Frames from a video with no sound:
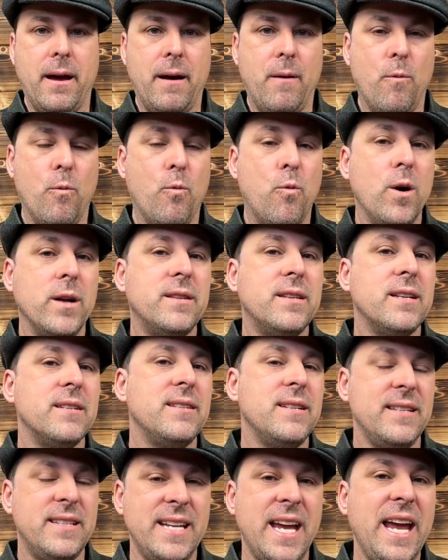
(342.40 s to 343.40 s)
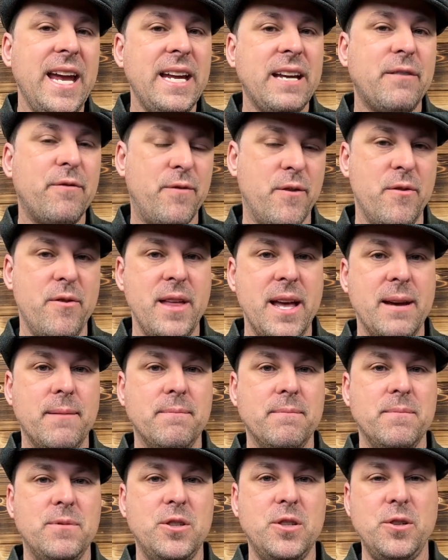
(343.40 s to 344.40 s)
what does it take for
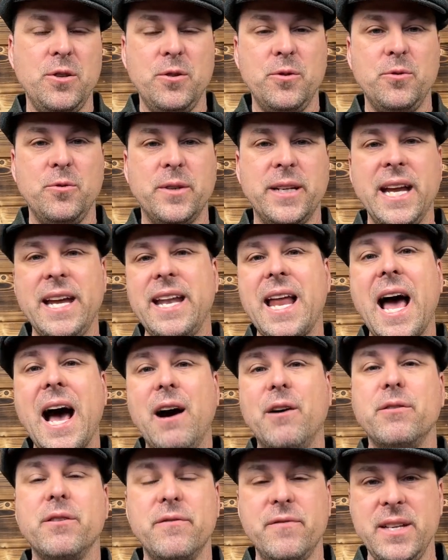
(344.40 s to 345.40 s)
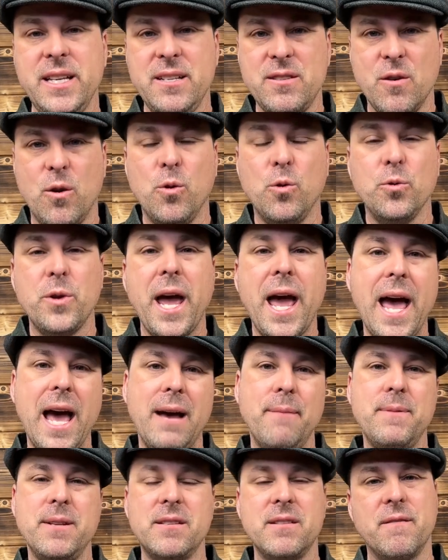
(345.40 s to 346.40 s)
them to get out of these old
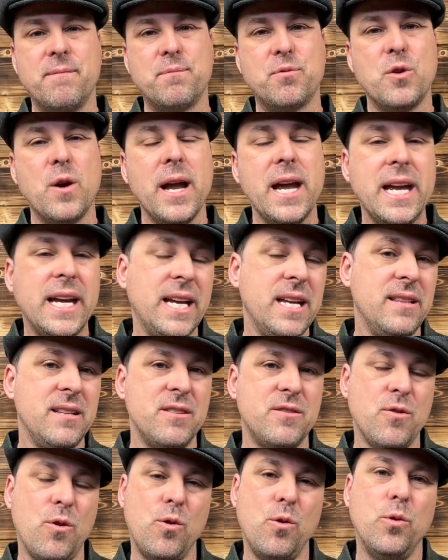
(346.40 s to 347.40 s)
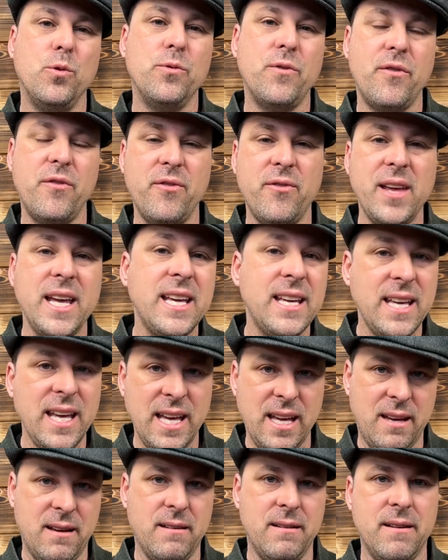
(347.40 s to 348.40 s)
habits of praying and this old
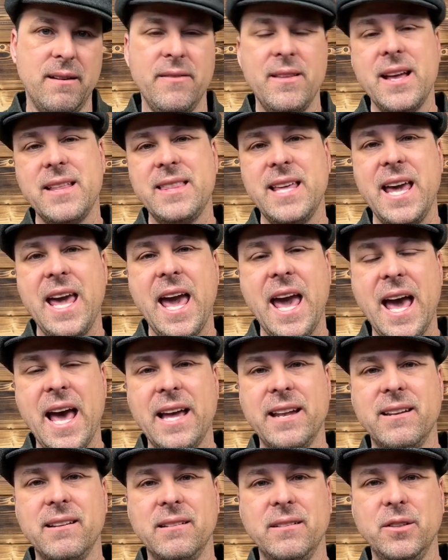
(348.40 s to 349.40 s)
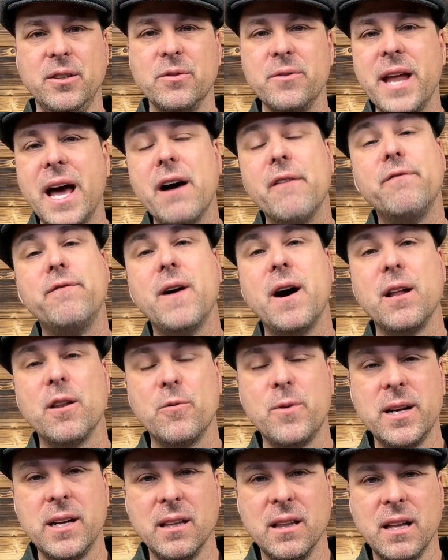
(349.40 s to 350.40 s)
thinking that they had? You're now
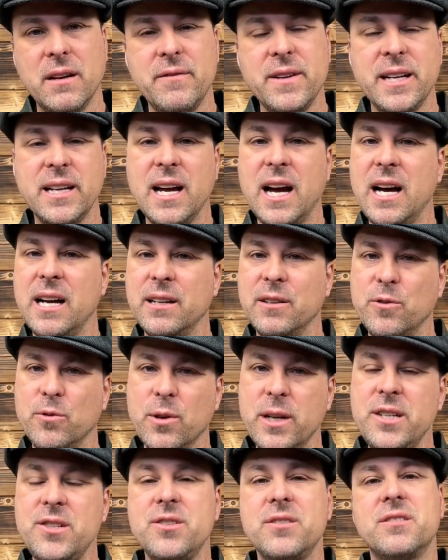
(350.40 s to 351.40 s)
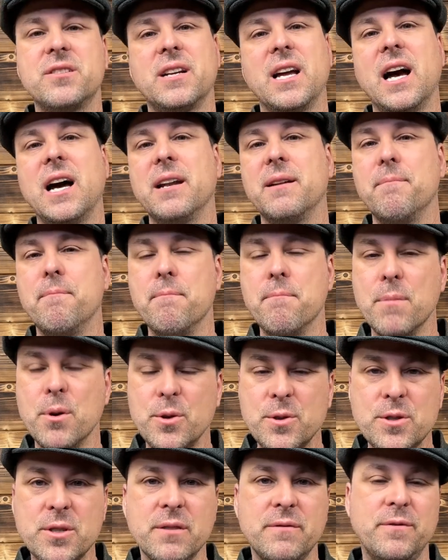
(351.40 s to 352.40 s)
following a loving God, a gracious God, a
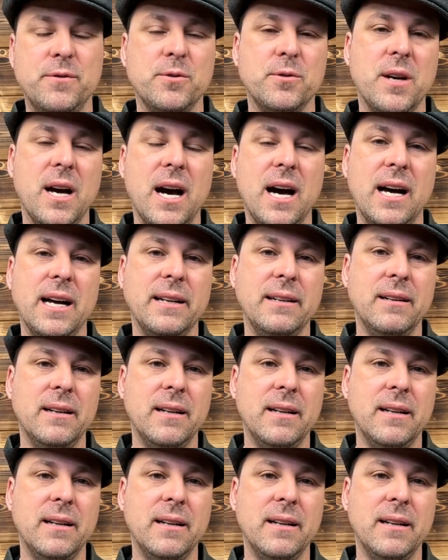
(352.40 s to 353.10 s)
merciful God.